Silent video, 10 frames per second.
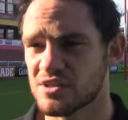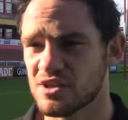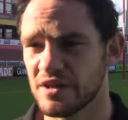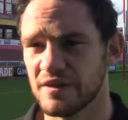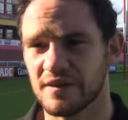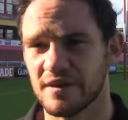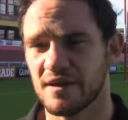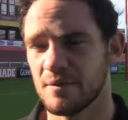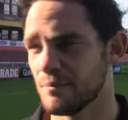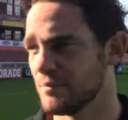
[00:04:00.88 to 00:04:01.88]
this year.
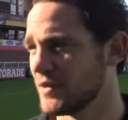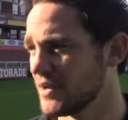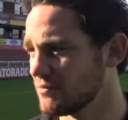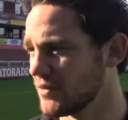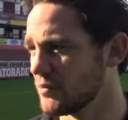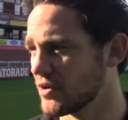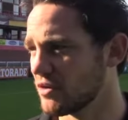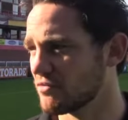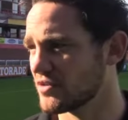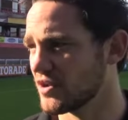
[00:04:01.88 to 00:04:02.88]
Um, and we're
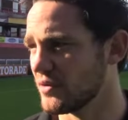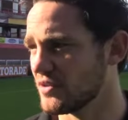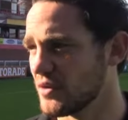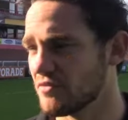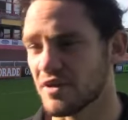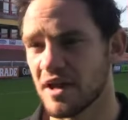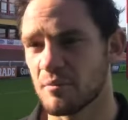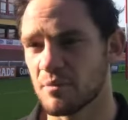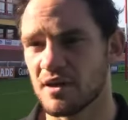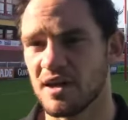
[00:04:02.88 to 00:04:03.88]
confident going into every
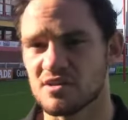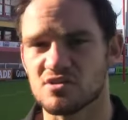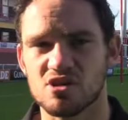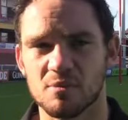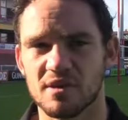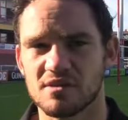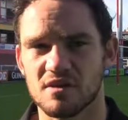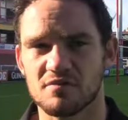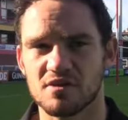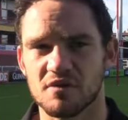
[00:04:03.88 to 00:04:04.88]
game. But it's going to be a
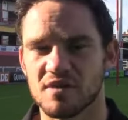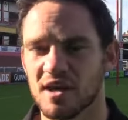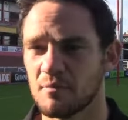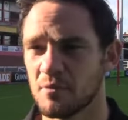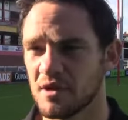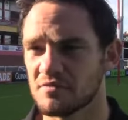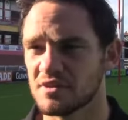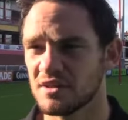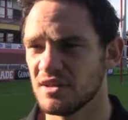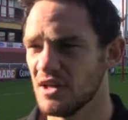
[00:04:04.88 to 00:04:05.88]
tough, tough game, and we have
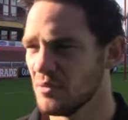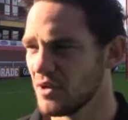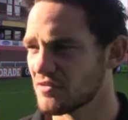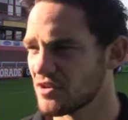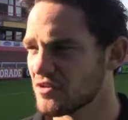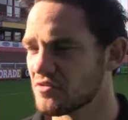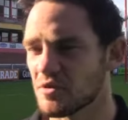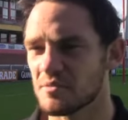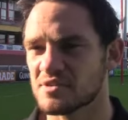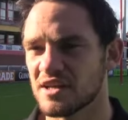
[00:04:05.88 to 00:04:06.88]
to we have to learn from
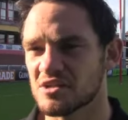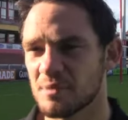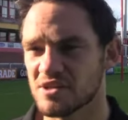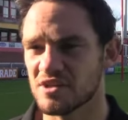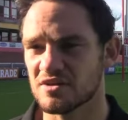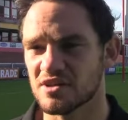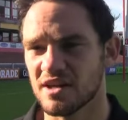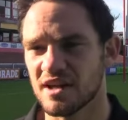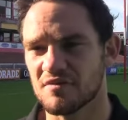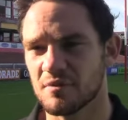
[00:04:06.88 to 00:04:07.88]
our mistakes, especially our second half